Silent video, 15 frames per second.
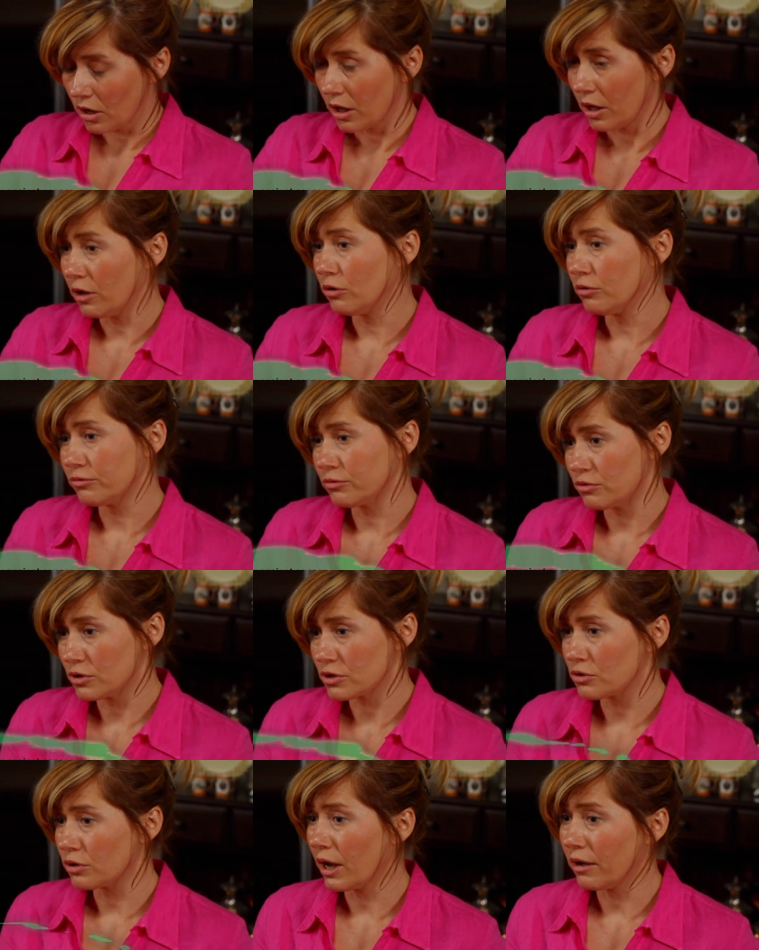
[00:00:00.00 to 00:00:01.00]
And of
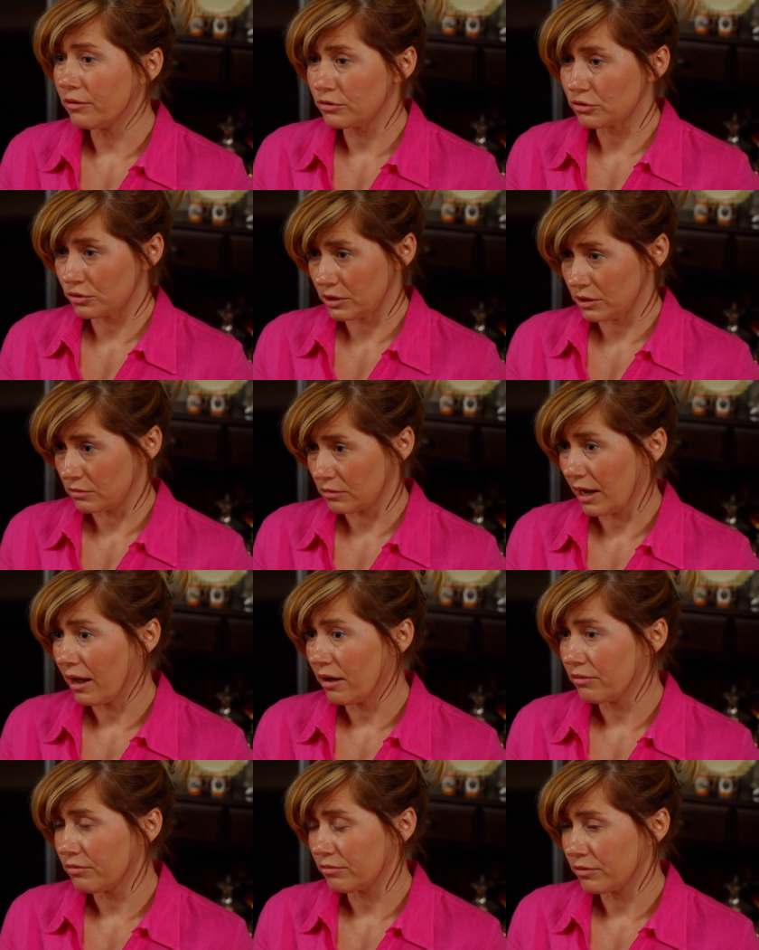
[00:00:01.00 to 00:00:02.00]
course you have to
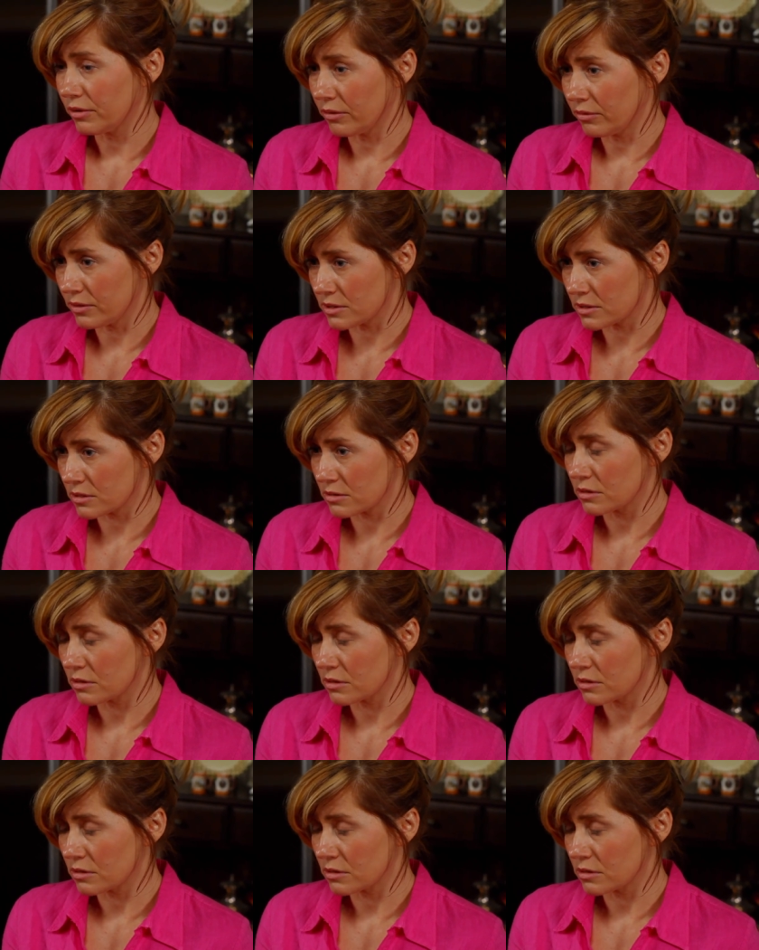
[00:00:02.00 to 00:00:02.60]
have in this